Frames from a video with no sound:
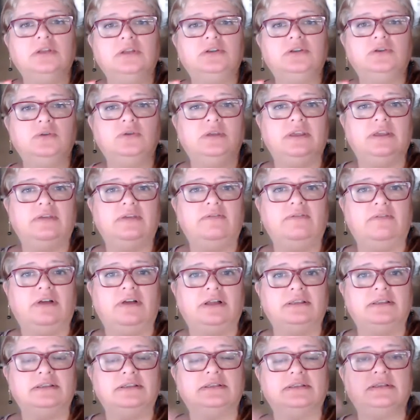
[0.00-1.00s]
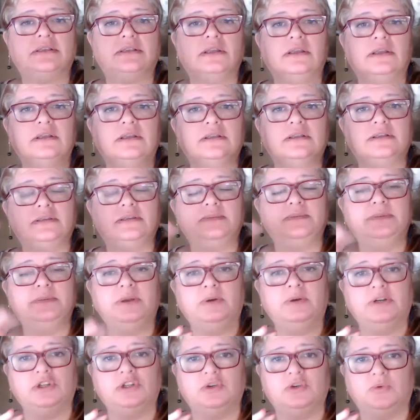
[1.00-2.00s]
to give us
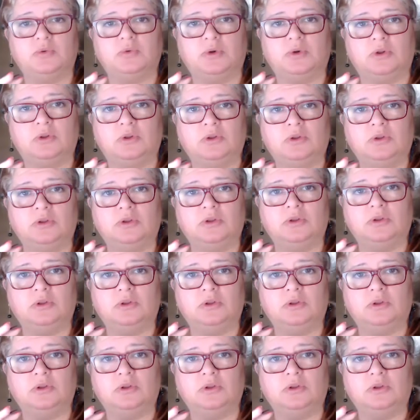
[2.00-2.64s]
spiritual